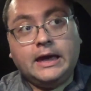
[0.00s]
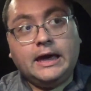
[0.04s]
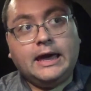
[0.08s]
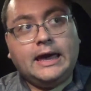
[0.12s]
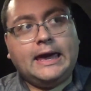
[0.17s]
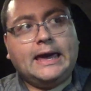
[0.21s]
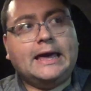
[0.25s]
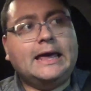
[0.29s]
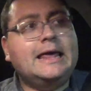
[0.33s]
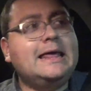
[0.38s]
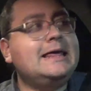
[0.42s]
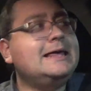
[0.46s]

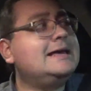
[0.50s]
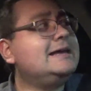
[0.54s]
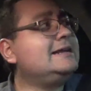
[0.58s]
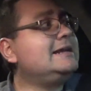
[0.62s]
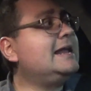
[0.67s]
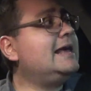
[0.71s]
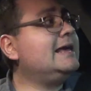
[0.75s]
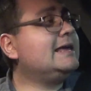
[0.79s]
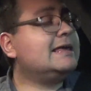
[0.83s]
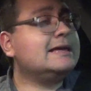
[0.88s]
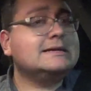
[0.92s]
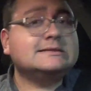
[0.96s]
And
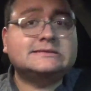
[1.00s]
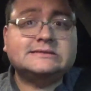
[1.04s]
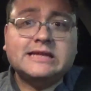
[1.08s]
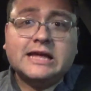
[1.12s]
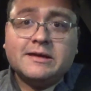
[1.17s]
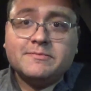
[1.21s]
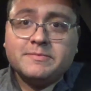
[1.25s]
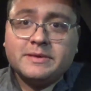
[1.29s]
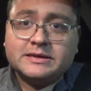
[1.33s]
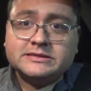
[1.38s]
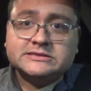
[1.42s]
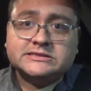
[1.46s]
I guess
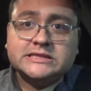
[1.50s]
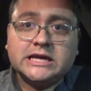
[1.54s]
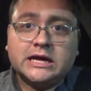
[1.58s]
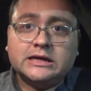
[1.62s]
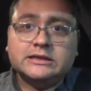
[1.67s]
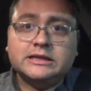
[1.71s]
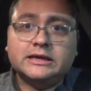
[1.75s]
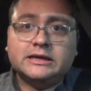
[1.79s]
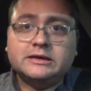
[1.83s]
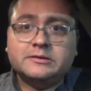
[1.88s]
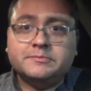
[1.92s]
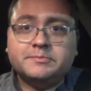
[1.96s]
that may
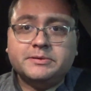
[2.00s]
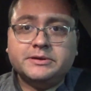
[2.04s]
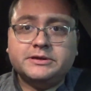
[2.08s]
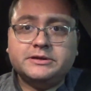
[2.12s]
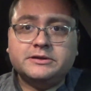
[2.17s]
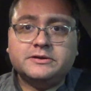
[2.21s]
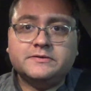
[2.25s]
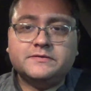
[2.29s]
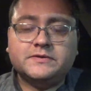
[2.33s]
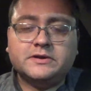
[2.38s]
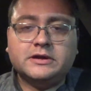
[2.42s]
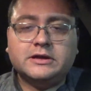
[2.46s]
sound like a bit
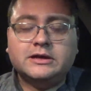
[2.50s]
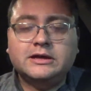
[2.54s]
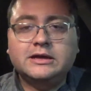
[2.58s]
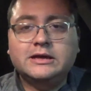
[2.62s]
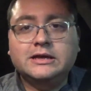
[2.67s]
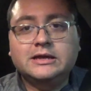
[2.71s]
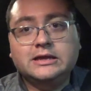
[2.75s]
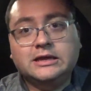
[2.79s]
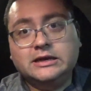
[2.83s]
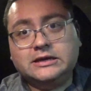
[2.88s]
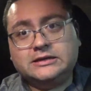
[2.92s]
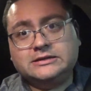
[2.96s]
of
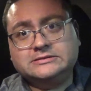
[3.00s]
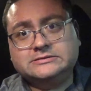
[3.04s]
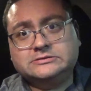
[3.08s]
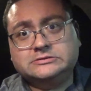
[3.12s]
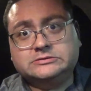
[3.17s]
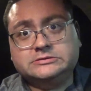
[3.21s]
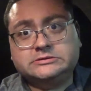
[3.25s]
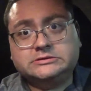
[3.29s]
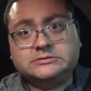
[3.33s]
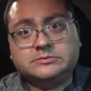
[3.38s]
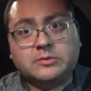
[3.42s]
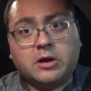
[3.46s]

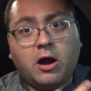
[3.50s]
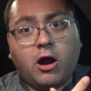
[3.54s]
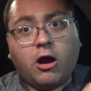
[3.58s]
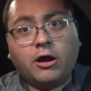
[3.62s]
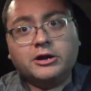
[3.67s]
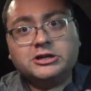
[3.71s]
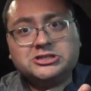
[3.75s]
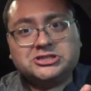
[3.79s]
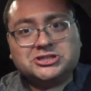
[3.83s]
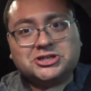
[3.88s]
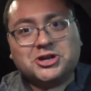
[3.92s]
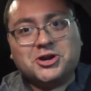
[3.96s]
some
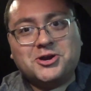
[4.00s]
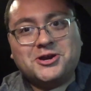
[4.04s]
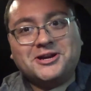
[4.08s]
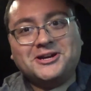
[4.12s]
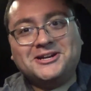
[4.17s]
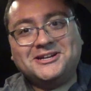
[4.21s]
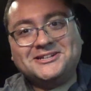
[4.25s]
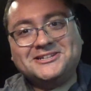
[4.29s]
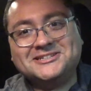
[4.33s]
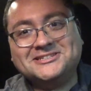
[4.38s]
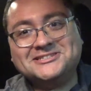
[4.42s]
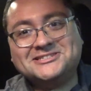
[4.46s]
harsh
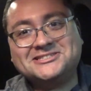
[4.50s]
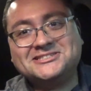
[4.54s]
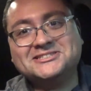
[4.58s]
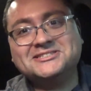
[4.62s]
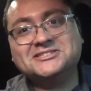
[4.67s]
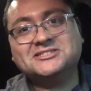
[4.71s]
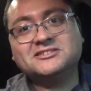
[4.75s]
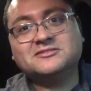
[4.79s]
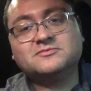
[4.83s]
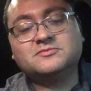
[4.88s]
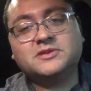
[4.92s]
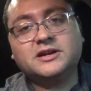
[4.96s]

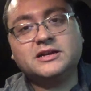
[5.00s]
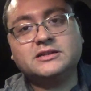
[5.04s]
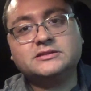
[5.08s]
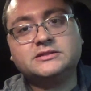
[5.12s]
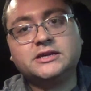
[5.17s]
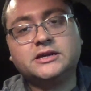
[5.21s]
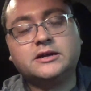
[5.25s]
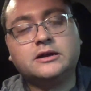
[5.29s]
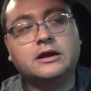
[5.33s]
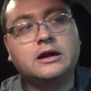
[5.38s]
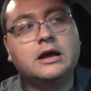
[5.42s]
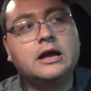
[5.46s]
criticism right
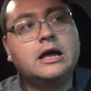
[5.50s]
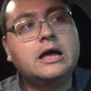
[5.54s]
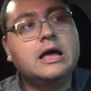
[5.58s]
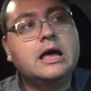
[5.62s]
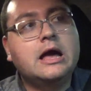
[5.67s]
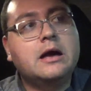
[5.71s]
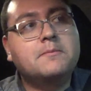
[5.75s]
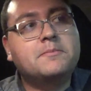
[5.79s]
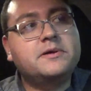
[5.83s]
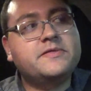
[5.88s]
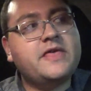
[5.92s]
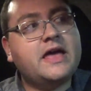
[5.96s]
there,
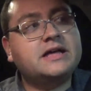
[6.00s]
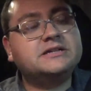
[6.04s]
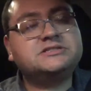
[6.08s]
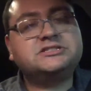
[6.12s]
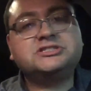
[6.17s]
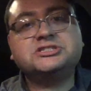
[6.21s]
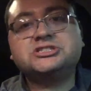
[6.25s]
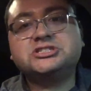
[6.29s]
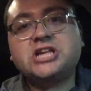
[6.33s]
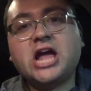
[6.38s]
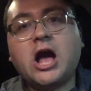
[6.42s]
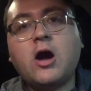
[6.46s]
but that's
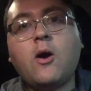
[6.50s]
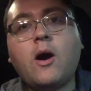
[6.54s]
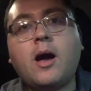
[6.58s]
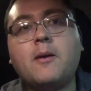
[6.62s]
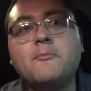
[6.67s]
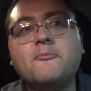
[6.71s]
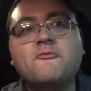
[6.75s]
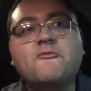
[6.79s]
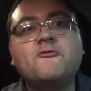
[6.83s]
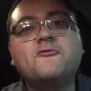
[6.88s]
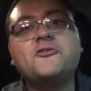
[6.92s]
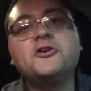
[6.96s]
just how
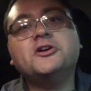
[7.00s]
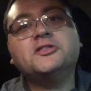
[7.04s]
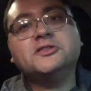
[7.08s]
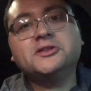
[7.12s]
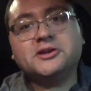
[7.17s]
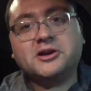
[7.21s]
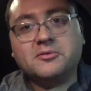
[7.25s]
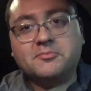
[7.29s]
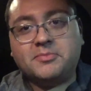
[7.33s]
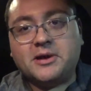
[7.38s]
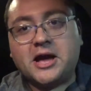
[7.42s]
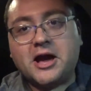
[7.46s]
I'm
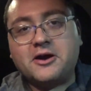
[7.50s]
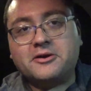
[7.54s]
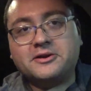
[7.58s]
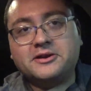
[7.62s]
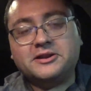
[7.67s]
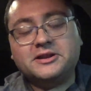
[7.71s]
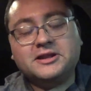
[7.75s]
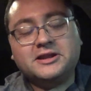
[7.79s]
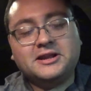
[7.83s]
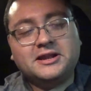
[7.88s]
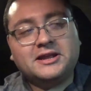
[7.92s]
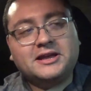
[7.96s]
feeling about
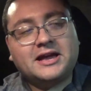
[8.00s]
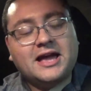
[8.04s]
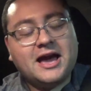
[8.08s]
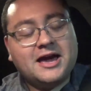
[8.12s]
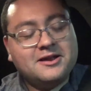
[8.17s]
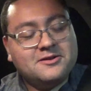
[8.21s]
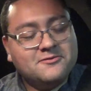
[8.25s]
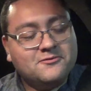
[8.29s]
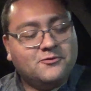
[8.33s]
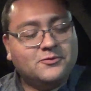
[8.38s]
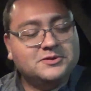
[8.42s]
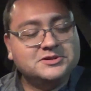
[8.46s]
it. And it
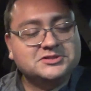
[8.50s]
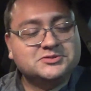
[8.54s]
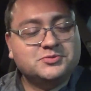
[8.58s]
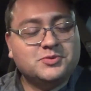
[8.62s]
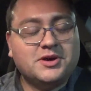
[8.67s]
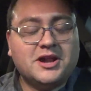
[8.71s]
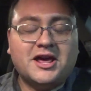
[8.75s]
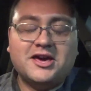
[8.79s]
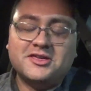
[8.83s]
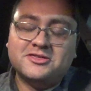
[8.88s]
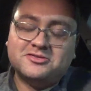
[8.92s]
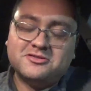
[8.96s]
kind of was
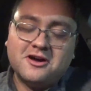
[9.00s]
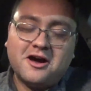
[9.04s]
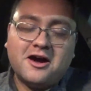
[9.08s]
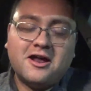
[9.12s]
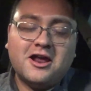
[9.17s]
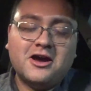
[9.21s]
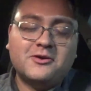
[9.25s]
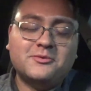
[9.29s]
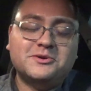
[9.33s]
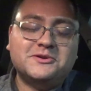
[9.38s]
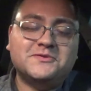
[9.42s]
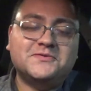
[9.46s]
what I thought
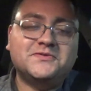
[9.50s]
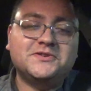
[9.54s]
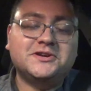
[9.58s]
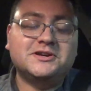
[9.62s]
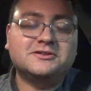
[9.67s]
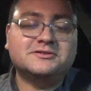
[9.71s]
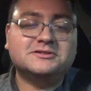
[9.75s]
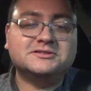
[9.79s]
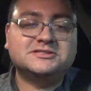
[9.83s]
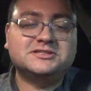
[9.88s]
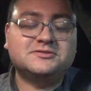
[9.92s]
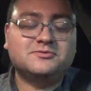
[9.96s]
I would
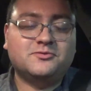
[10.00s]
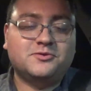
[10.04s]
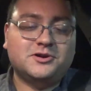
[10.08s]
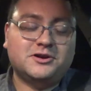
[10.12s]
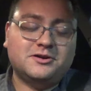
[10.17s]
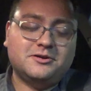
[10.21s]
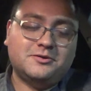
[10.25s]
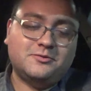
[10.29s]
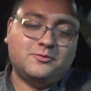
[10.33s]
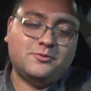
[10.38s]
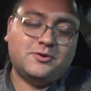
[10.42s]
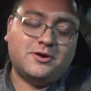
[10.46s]
feel, is
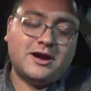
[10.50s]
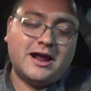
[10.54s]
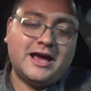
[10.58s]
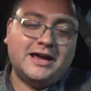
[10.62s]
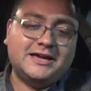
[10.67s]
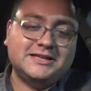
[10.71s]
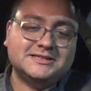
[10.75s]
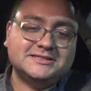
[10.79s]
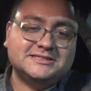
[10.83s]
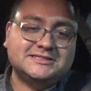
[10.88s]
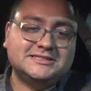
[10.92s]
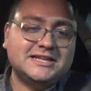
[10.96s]
where I
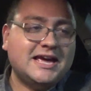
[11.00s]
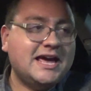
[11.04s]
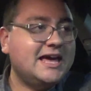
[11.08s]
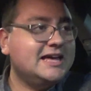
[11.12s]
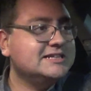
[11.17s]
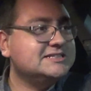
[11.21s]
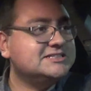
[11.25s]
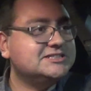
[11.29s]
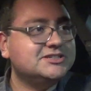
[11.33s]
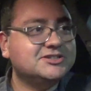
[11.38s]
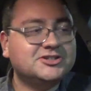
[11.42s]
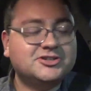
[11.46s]
can say
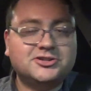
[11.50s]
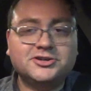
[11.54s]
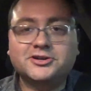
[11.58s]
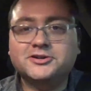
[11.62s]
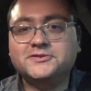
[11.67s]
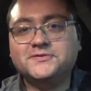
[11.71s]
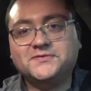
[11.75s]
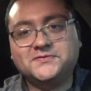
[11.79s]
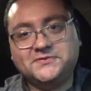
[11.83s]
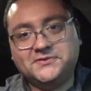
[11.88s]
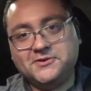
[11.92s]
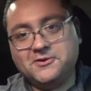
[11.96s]
it's a
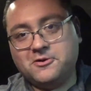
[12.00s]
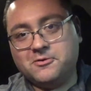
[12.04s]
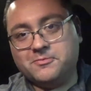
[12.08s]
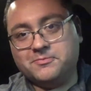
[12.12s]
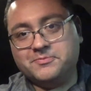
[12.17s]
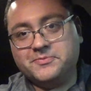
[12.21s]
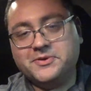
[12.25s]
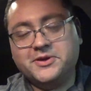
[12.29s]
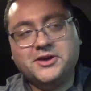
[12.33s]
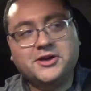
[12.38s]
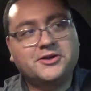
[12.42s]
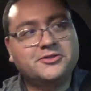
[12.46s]
good film.